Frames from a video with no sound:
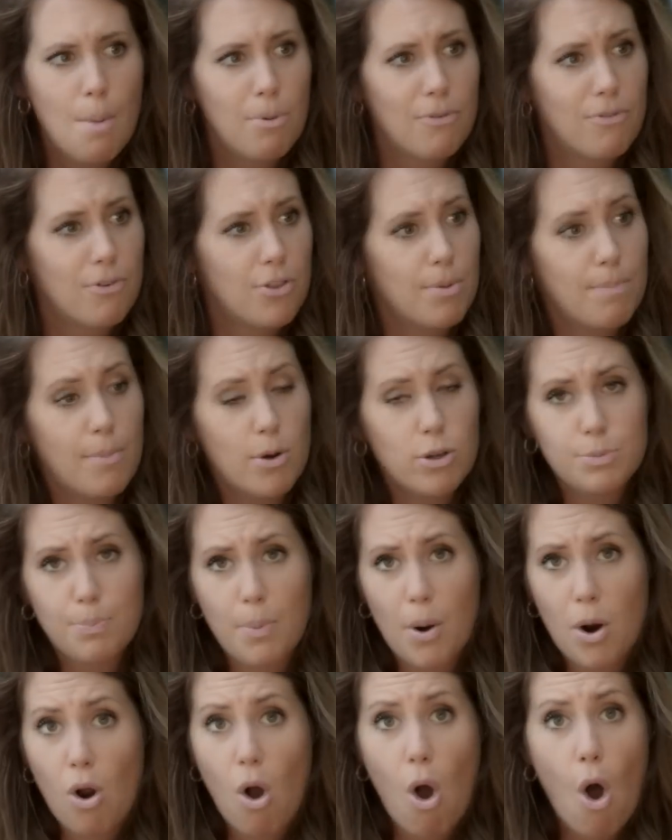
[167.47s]
But for the most
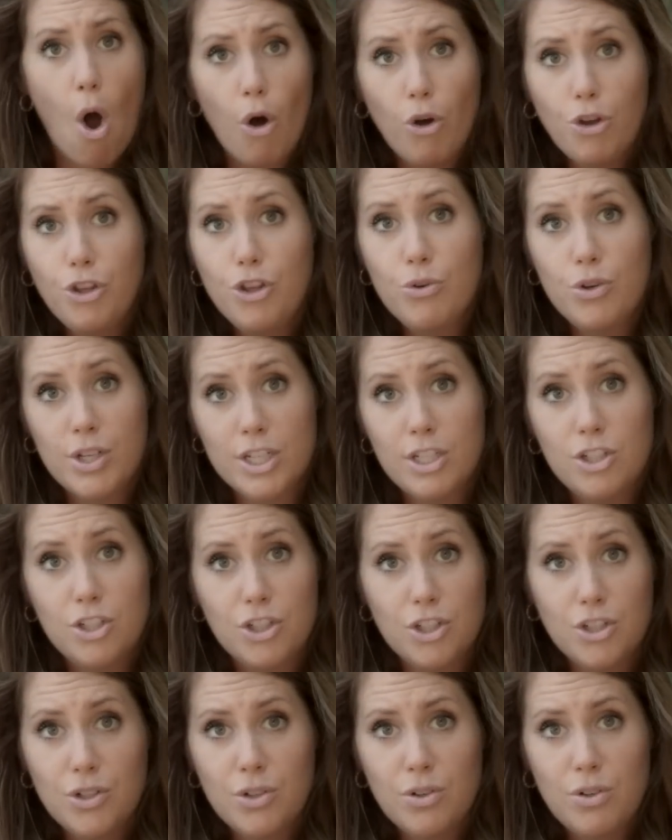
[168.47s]
part, all you can
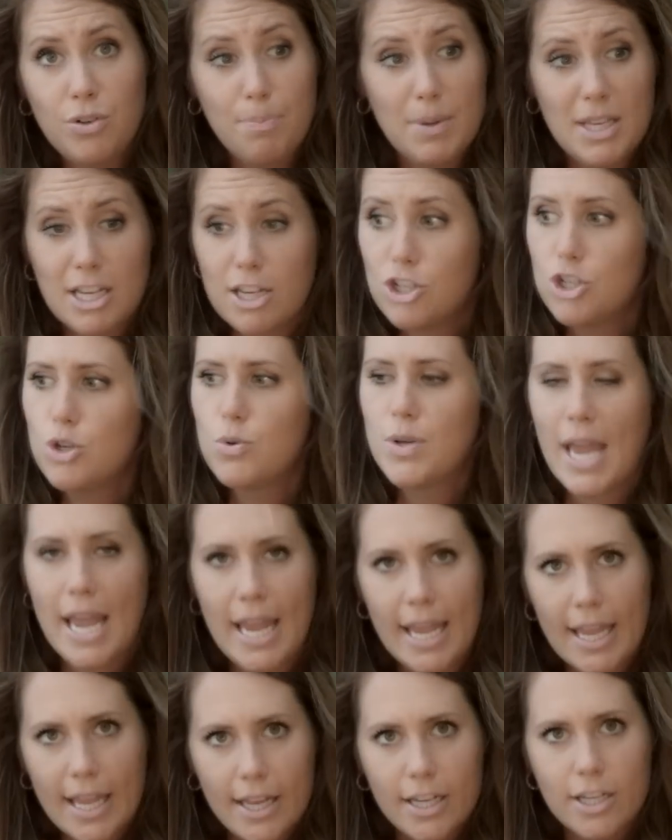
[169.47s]
do, because you
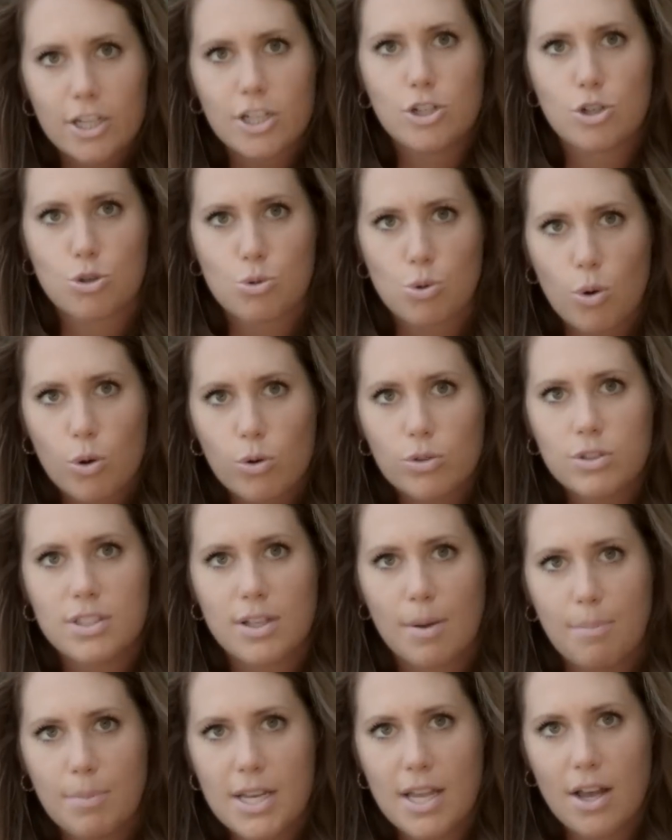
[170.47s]
can't control
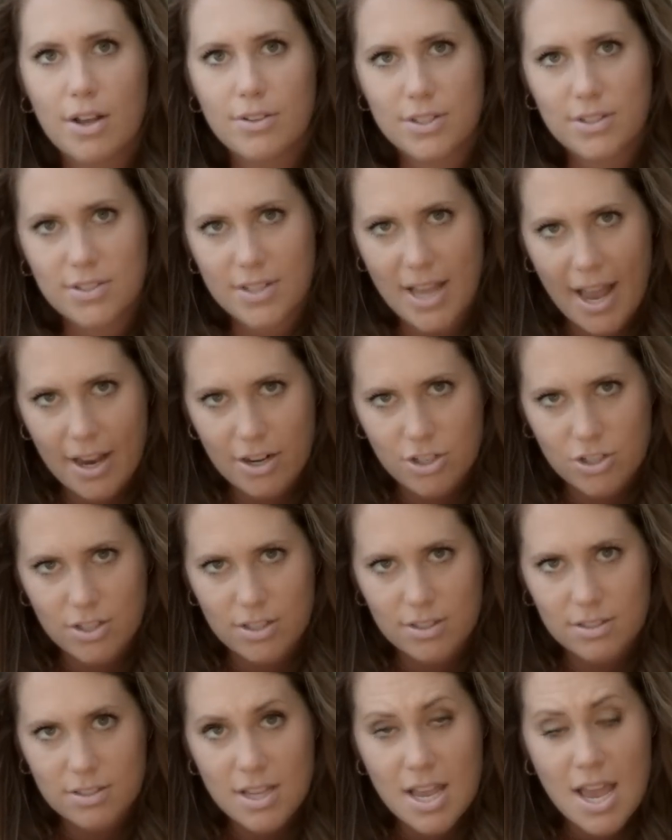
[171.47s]
somebody else's
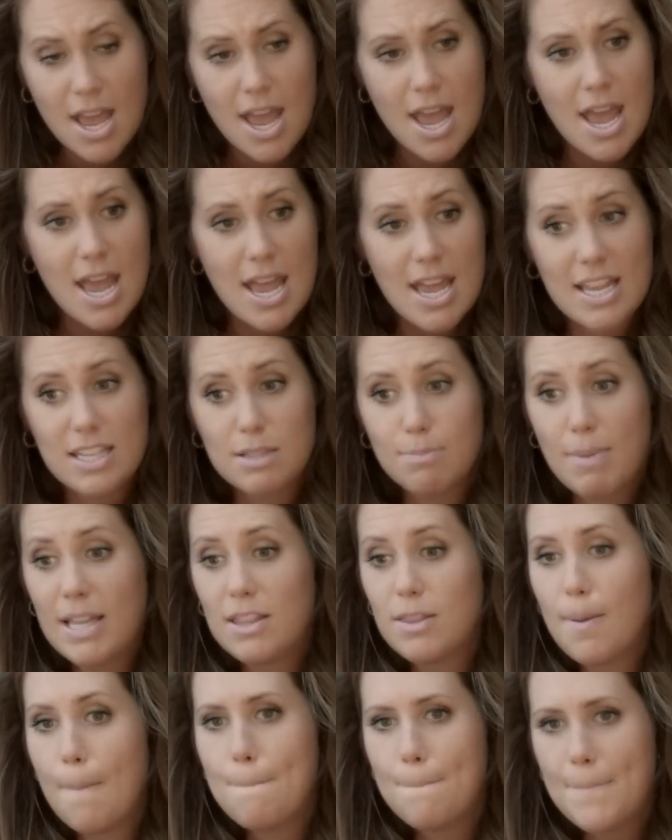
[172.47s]
actions, is
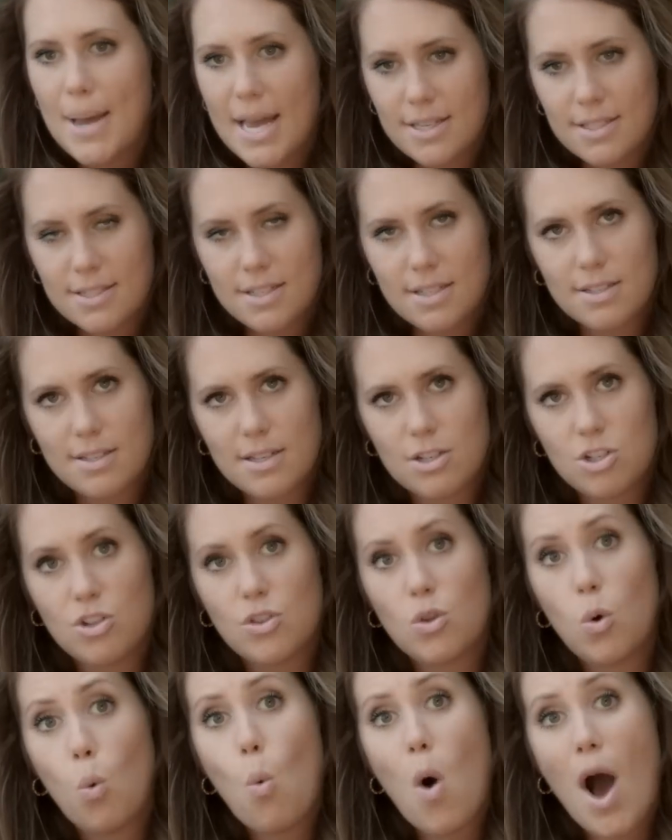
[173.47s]
make the best
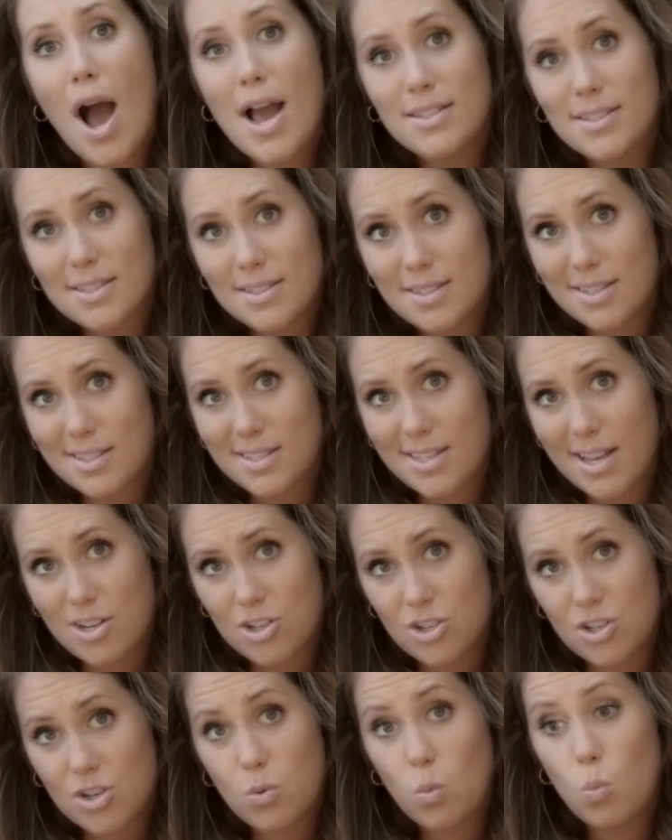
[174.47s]
decision, the wisest
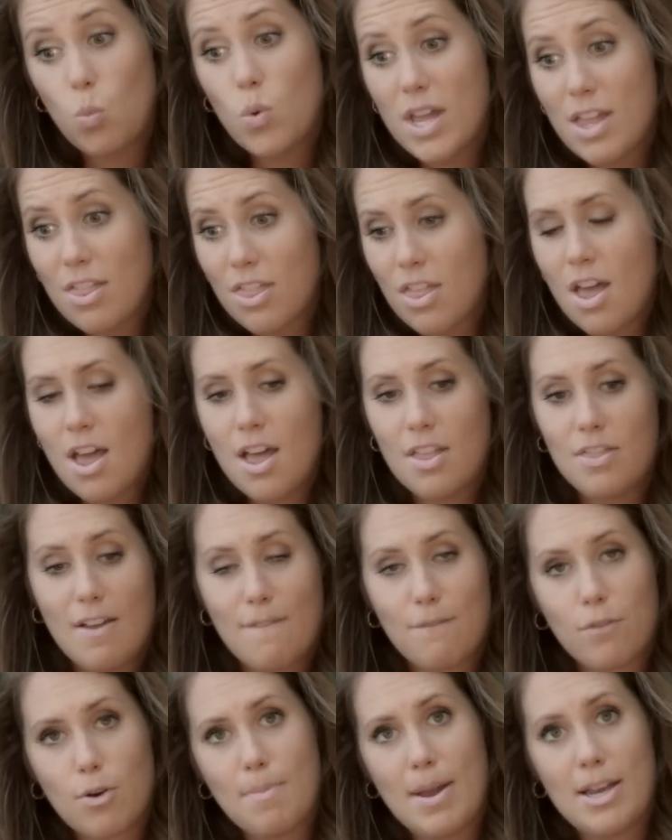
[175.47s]
decision with the
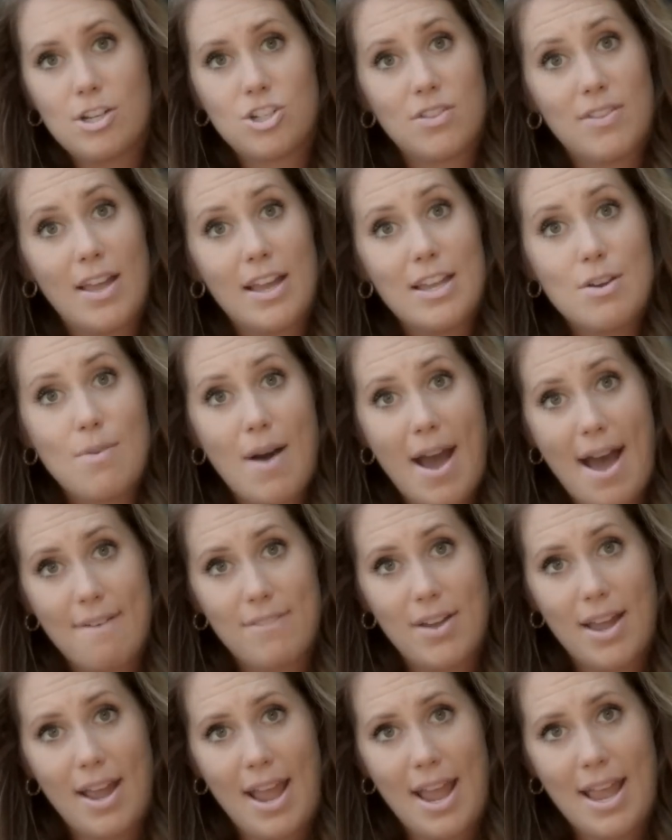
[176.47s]
information that you
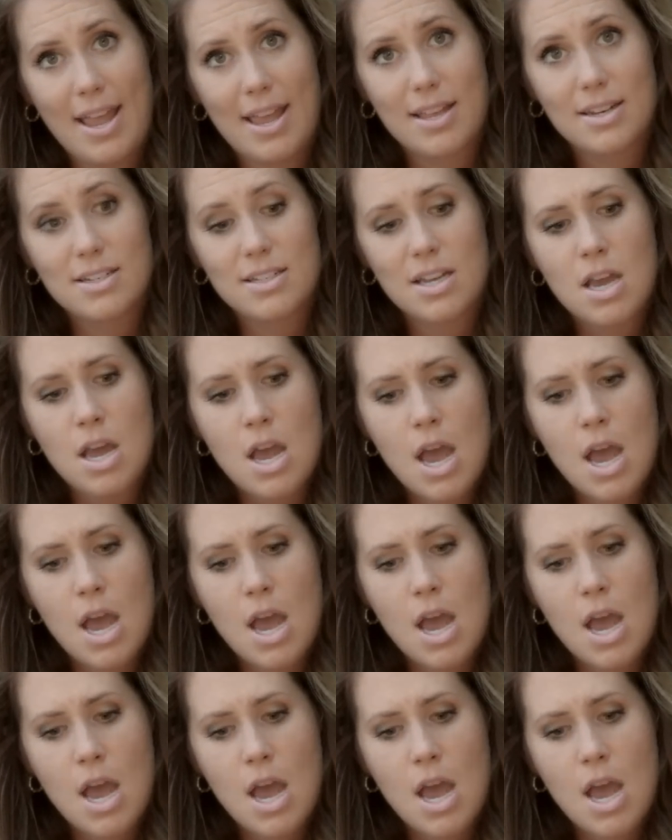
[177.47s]
have at hand.